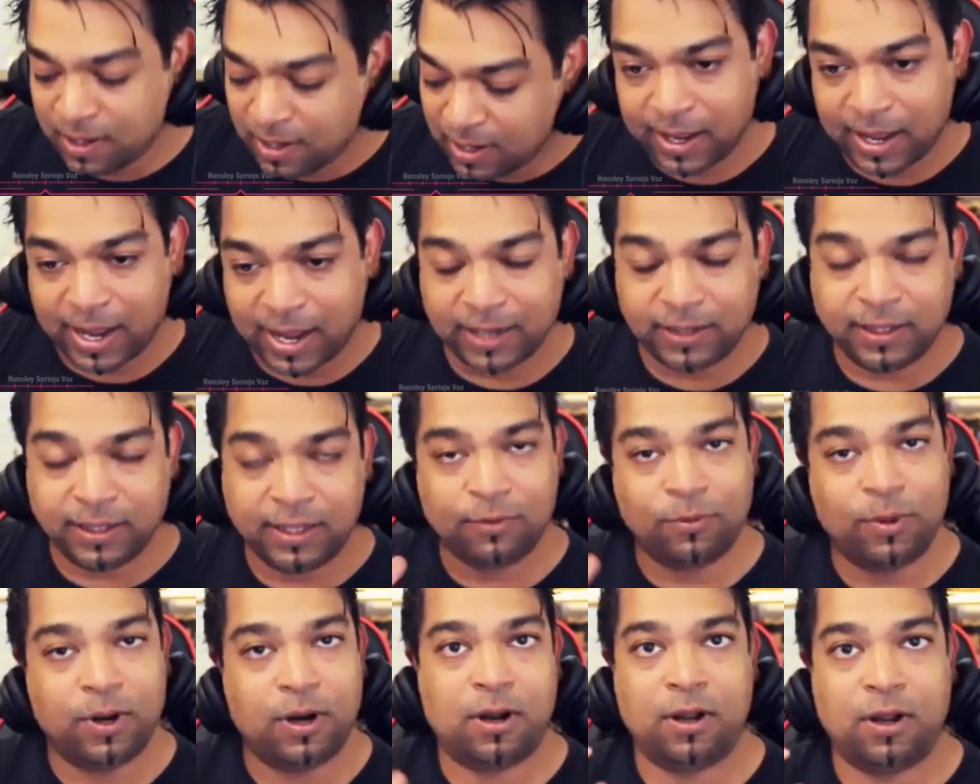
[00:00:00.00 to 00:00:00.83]
I
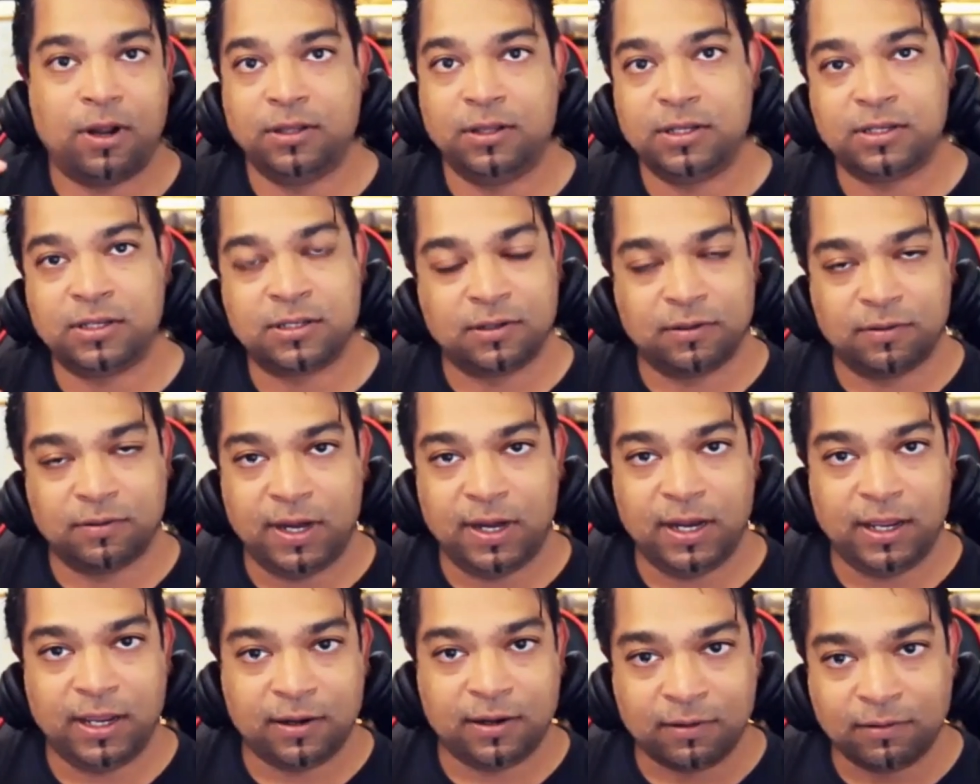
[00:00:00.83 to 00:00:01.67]
think we're on this
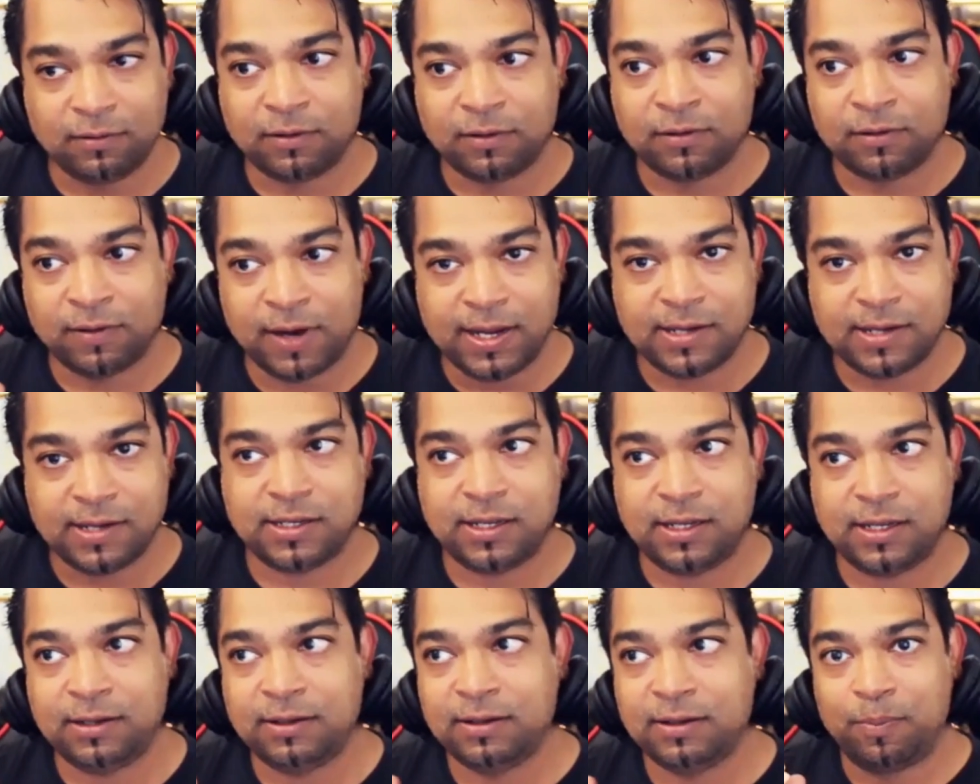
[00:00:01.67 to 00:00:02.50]
really
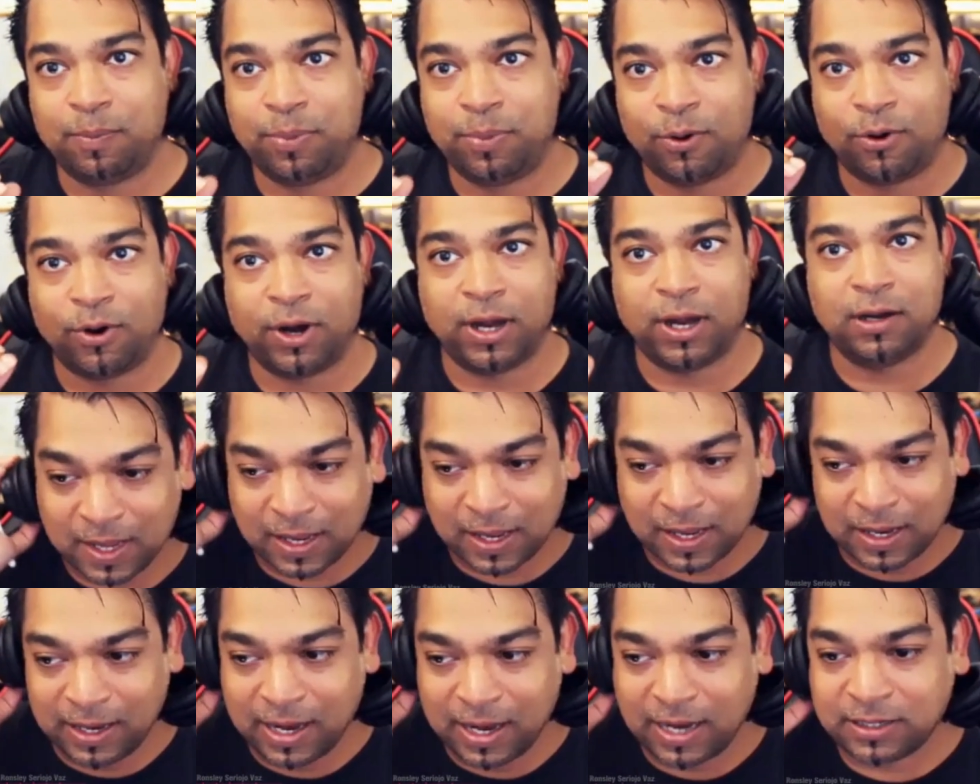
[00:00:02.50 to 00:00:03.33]
crazy point.
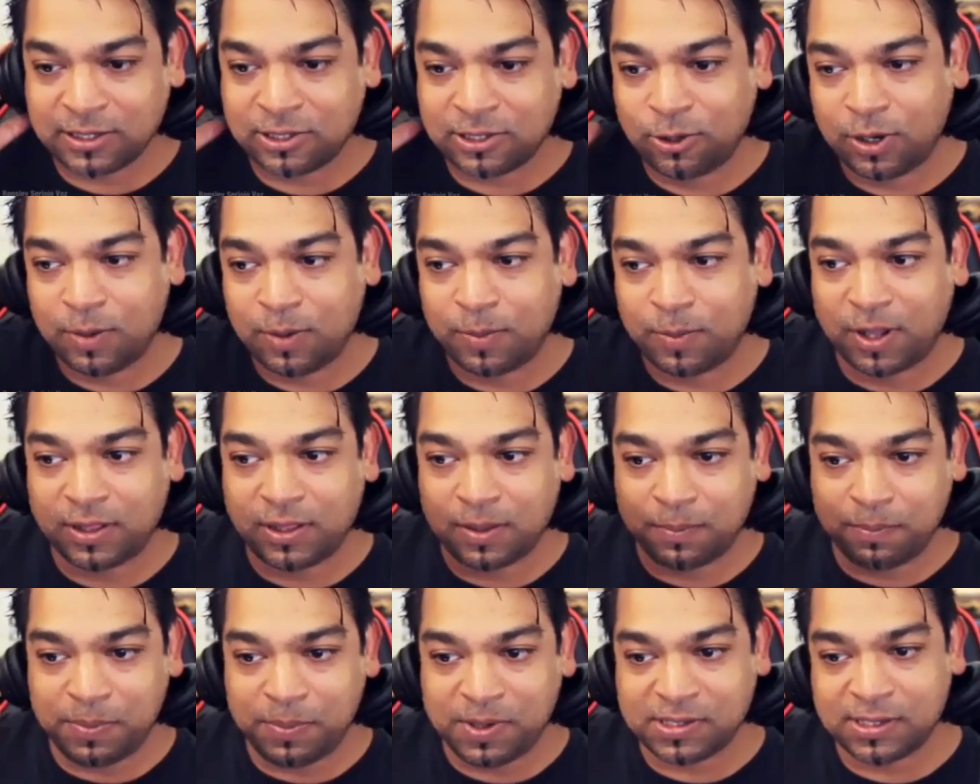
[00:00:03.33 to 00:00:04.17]
Let's talk about
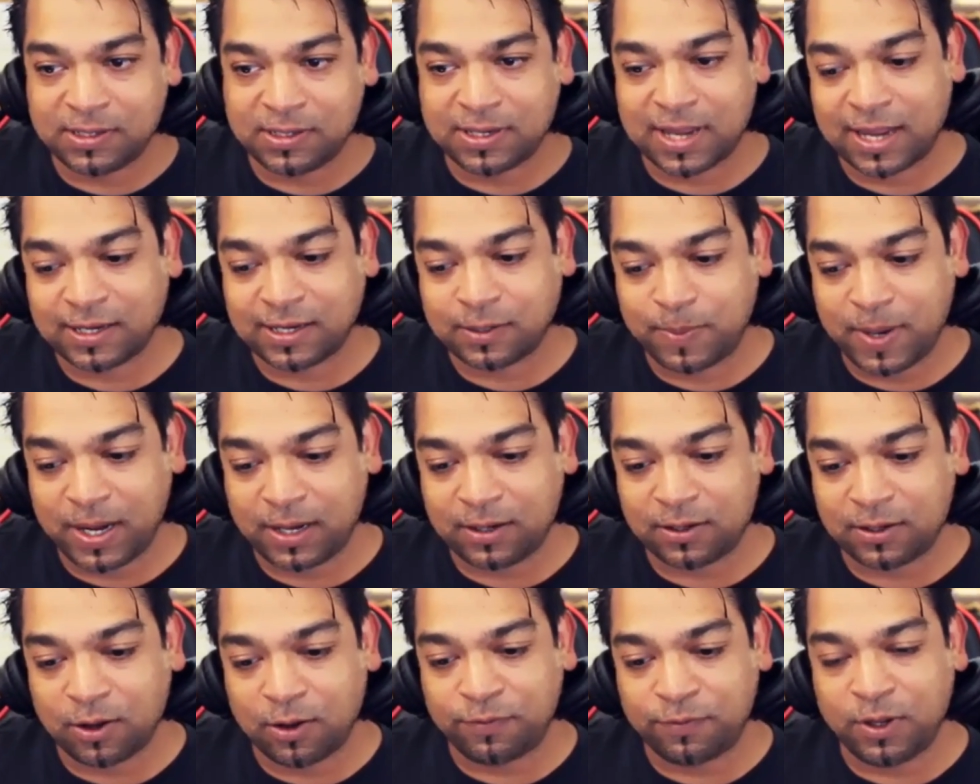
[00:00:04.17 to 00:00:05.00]
the business
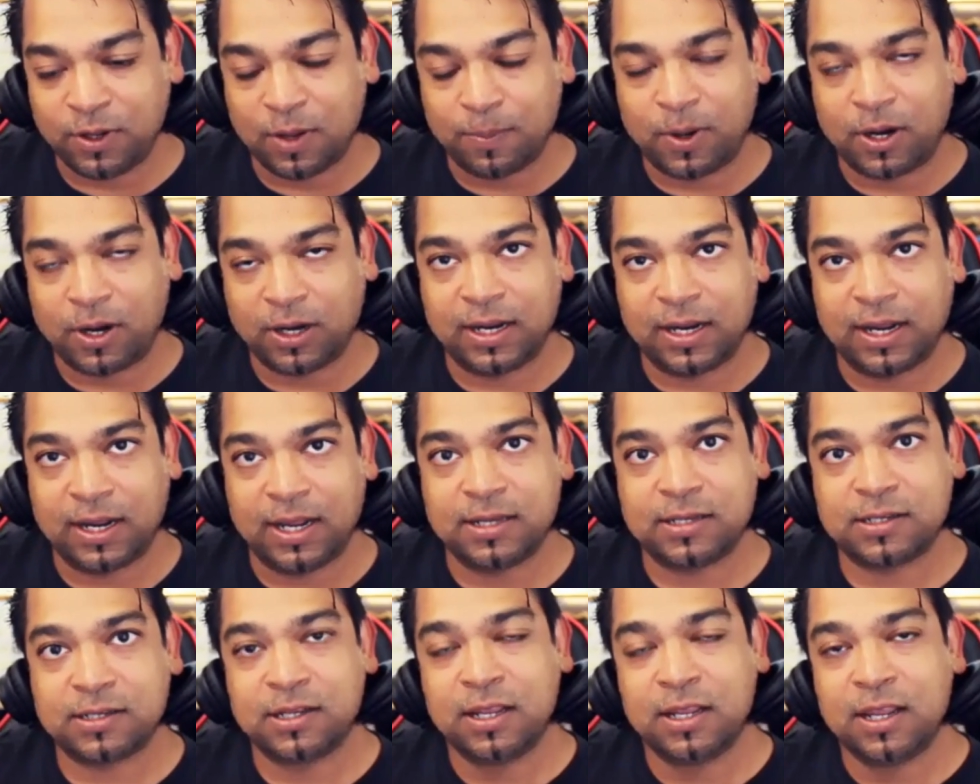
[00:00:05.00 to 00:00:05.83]
aspect of your
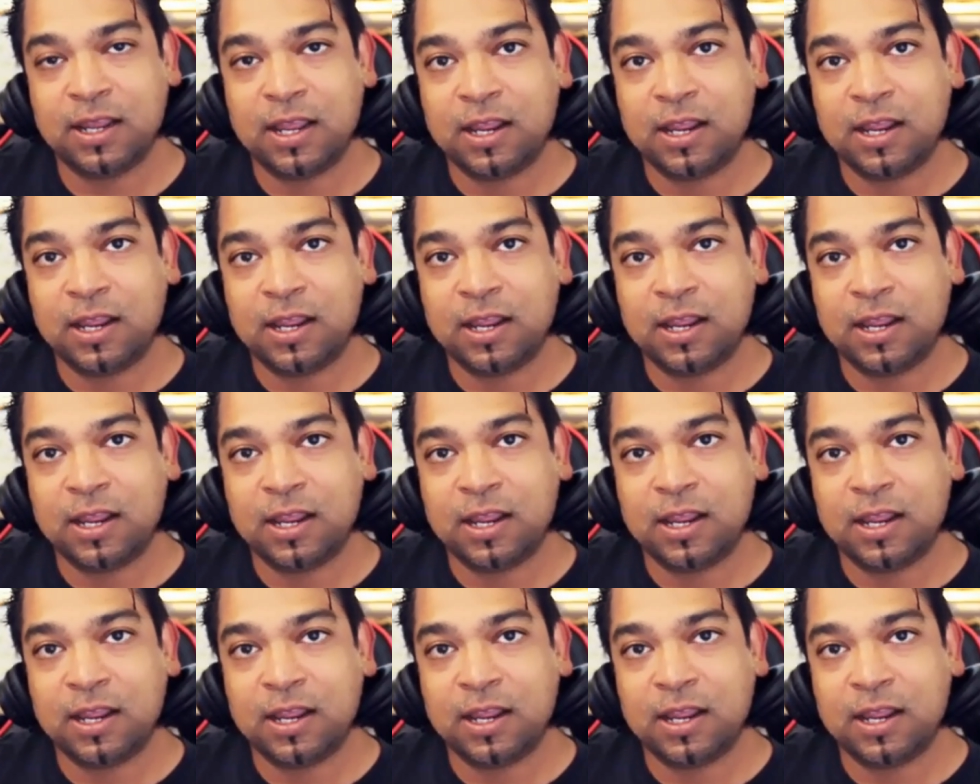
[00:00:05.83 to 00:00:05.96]
podcast.